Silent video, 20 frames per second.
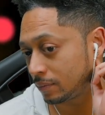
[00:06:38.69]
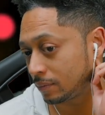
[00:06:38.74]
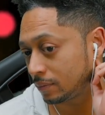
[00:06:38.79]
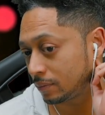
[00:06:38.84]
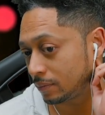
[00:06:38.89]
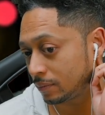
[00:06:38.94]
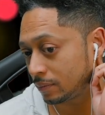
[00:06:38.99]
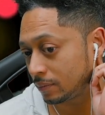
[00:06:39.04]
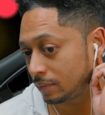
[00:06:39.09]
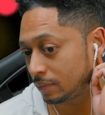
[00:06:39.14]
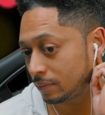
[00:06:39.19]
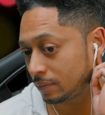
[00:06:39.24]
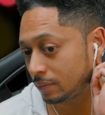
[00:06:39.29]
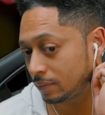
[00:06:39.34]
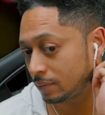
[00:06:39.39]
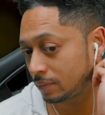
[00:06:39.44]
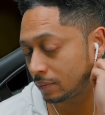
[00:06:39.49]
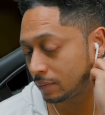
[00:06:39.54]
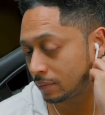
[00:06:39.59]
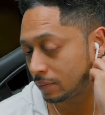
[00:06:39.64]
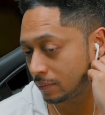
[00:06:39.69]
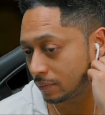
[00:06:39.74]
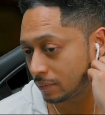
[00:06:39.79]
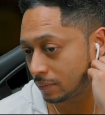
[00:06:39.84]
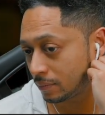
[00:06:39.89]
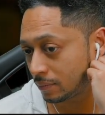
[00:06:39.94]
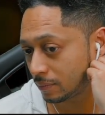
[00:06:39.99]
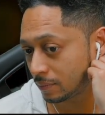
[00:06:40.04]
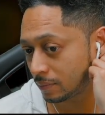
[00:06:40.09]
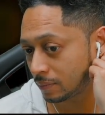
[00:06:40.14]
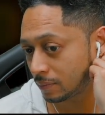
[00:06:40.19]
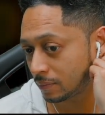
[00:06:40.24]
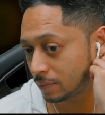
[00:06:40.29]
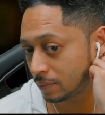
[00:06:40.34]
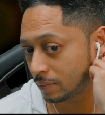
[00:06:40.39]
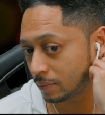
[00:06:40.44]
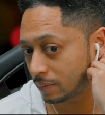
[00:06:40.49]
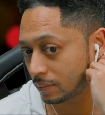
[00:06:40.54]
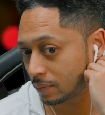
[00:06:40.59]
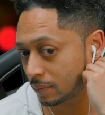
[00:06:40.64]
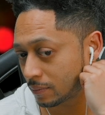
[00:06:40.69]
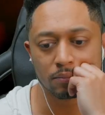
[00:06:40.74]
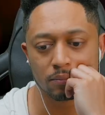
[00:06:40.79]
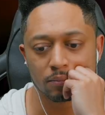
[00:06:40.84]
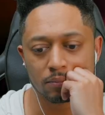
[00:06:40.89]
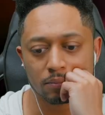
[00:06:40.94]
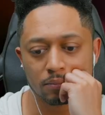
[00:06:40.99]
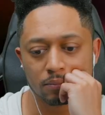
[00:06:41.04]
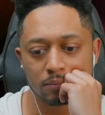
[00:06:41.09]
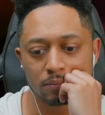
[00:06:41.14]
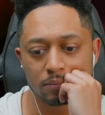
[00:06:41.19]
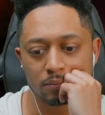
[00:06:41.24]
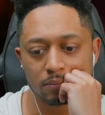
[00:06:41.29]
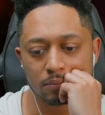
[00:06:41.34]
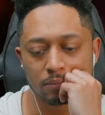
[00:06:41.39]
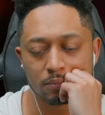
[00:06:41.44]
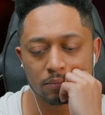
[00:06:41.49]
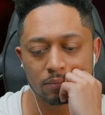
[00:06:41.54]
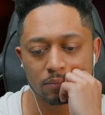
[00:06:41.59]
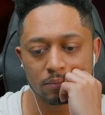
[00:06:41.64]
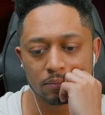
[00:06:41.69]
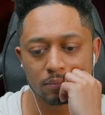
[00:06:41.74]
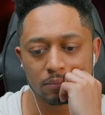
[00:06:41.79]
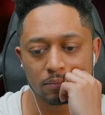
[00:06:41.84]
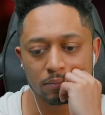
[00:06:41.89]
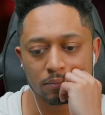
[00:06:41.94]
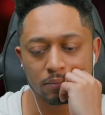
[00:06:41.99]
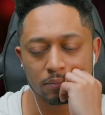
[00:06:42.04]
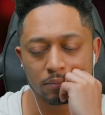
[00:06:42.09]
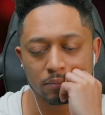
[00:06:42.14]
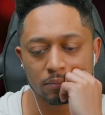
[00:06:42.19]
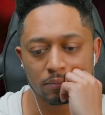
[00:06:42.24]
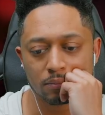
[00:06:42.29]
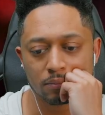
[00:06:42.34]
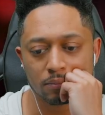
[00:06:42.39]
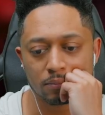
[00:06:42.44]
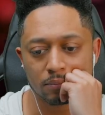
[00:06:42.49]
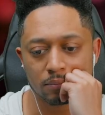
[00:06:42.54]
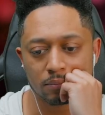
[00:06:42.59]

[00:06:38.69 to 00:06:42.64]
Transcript: No one is speaking in this clip.